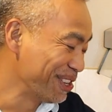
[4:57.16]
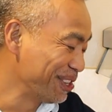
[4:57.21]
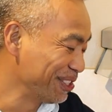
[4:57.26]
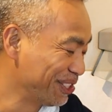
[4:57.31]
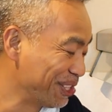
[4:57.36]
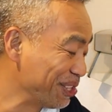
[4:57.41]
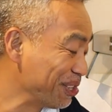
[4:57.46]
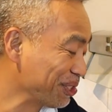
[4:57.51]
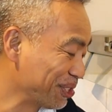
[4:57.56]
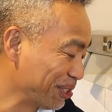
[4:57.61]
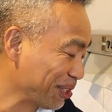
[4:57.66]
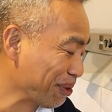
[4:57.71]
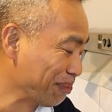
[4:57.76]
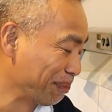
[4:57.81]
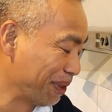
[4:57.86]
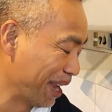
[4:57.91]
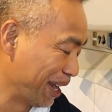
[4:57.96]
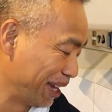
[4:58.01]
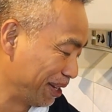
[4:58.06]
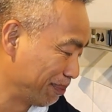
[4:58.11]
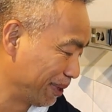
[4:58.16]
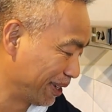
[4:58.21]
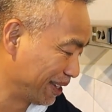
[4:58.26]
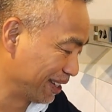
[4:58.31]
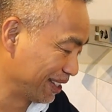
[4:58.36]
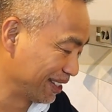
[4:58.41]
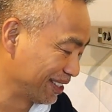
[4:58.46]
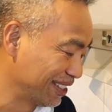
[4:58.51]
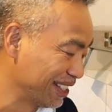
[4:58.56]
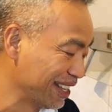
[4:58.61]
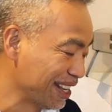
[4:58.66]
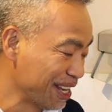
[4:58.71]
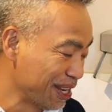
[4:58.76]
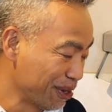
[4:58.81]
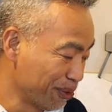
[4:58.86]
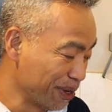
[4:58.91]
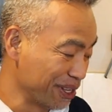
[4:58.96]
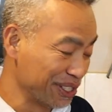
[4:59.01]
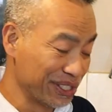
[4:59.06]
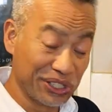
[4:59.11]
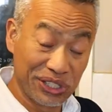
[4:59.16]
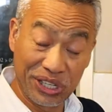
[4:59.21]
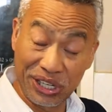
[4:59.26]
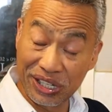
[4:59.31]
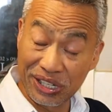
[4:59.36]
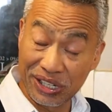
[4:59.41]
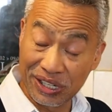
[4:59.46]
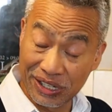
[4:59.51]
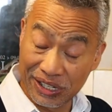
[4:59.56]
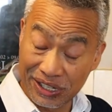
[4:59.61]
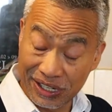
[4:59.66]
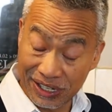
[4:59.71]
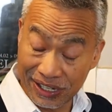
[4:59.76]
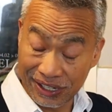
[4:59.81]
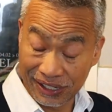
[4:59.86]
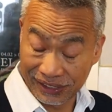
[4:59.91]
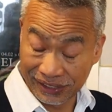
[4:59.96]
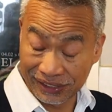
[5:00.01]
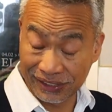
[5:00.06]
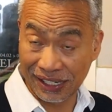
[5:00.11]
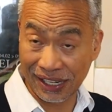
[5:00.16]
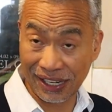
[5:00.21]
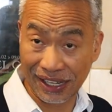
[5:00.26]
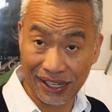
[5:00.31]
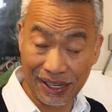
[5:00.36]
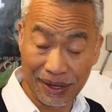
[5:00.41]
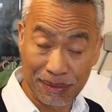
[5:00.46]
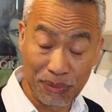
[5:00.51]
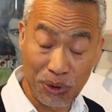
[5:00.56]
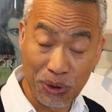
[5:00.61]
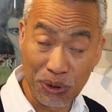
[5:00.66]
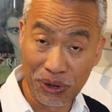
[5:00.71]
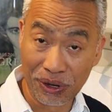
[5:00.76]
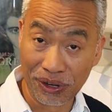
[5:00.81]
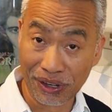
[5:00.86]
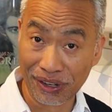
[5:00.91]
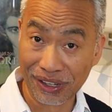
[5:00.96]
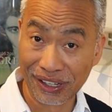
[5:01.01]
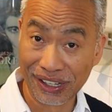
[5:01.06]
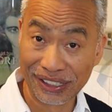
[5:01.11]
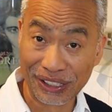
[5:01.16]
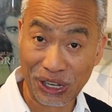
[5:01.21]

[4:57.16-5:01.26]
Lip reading: She used to complain because when she Monggo.